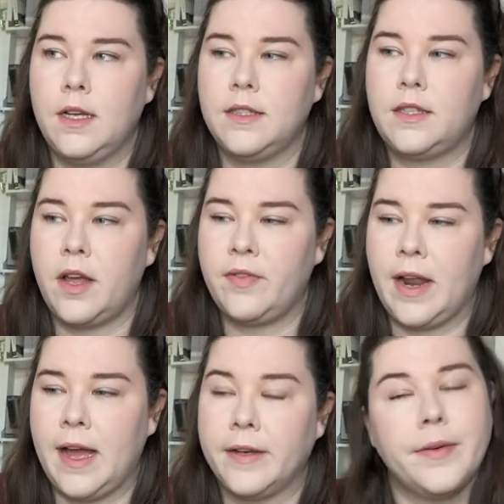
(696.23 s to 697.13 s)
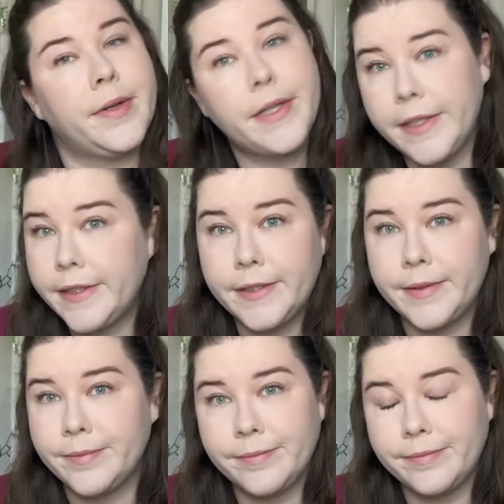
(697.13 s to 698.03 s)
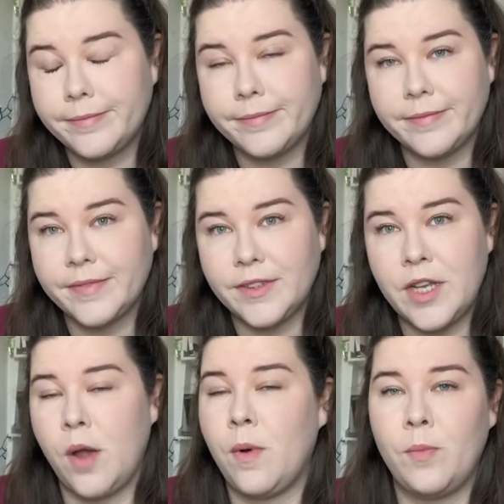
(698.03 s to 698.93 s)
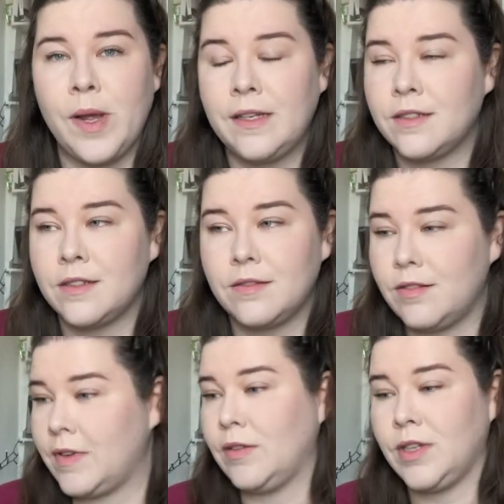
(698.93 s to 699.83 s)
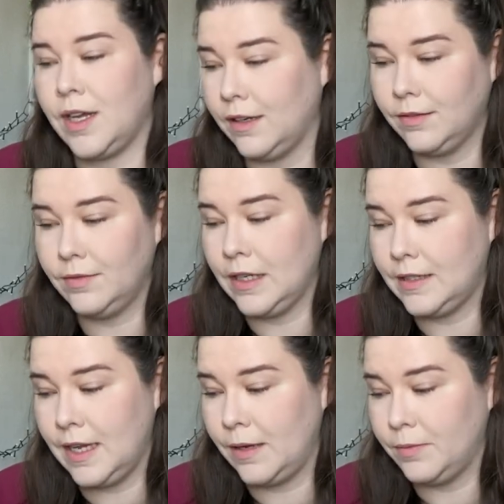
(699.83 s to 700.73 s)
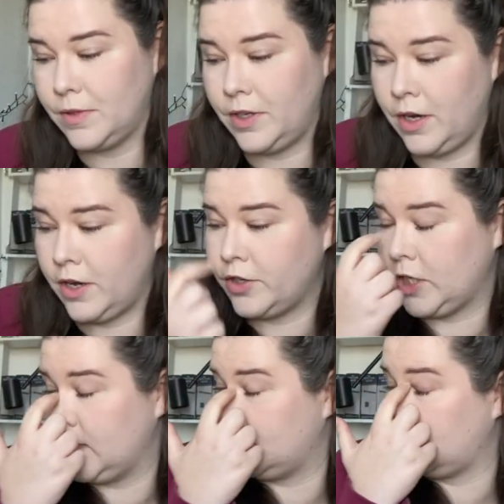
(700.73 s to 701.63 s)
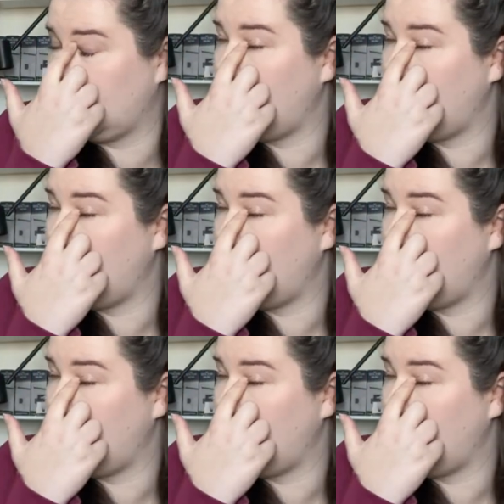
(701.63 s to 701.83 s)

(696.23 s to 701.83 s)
Servalan, no one wins around her, it seems. You know, she's